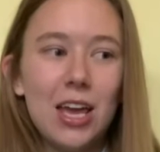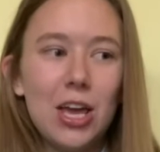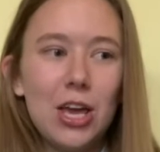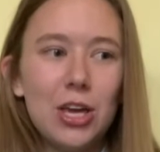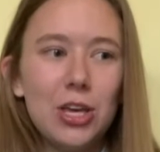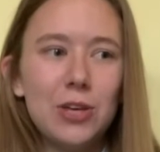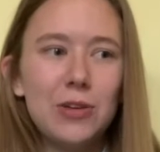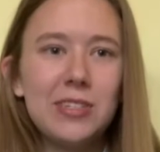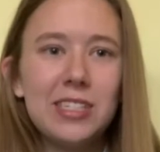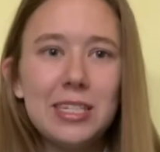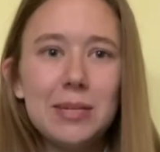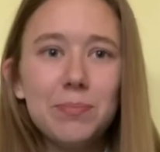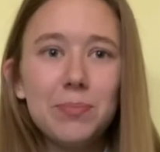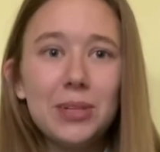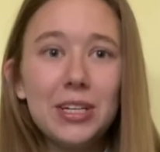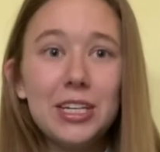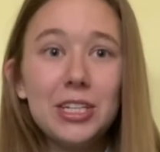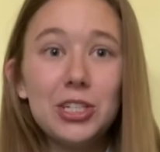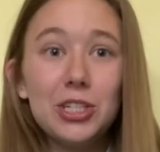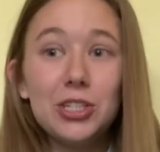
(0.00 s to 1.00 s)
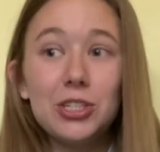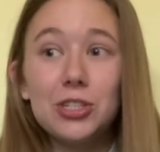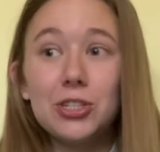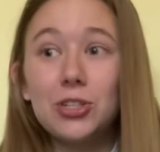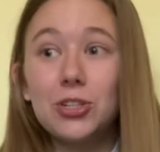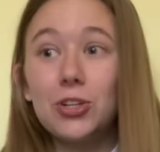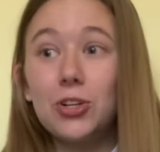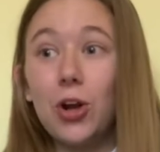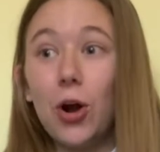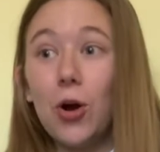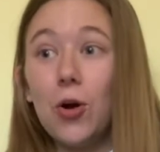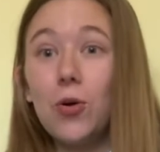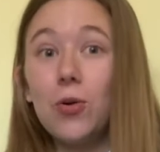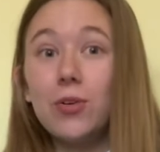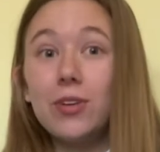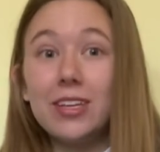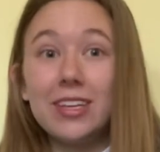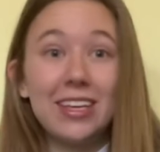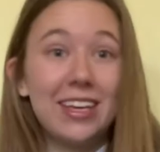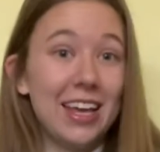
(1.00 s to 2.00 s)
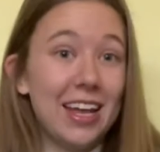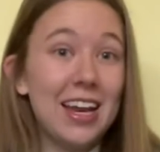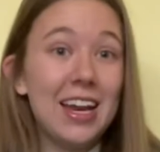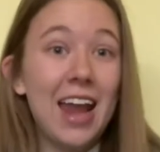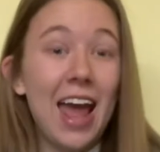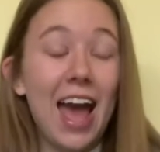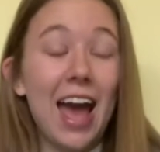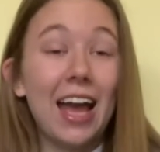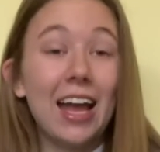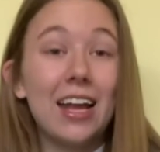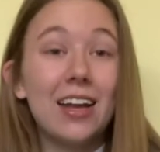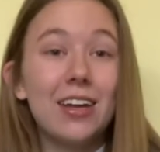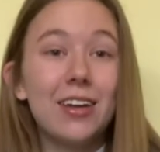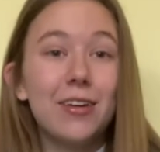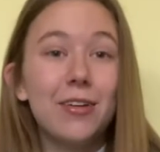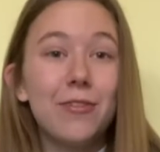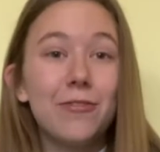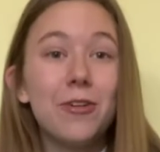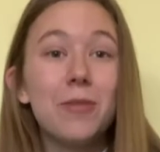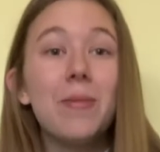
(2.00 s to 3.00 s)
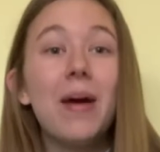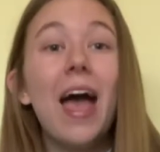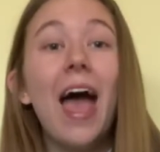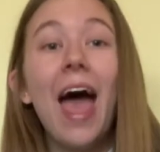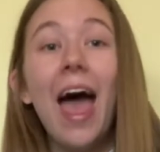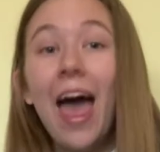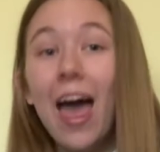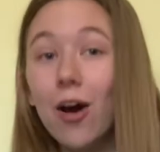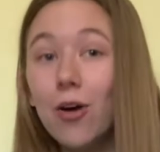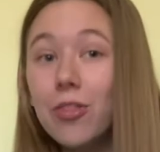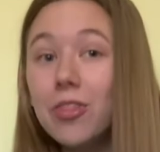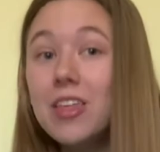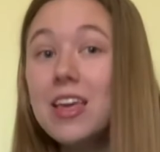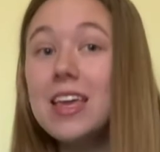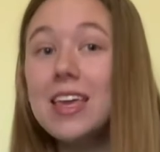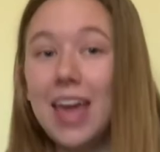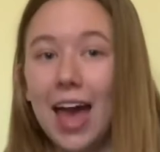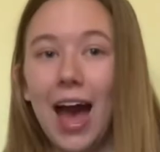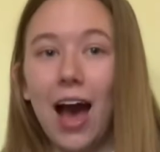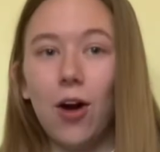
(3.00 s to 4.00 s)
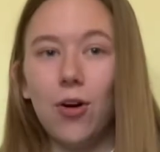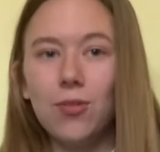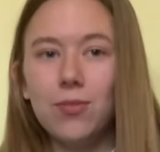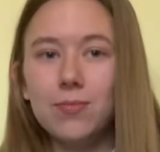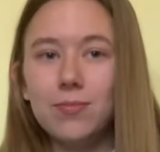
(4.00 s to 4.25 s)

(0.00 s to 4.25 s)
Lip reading: You simply just go get an egg from a healthy cow,